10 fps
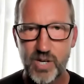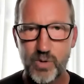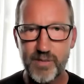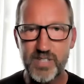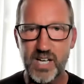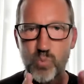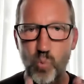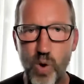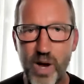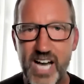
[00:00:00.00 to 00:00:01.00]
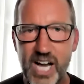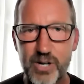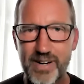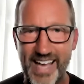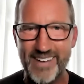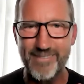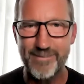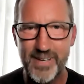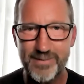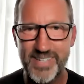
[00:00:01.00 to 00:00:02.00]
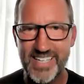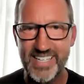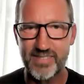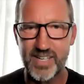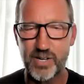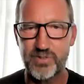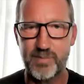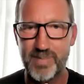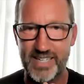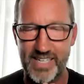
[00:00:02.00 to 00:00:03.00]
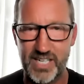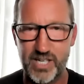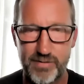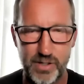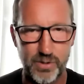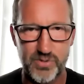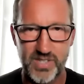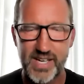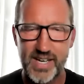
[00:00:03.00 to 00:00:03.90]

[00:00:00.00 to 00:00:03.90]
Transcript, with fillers: We have done 115 of those have been interviews.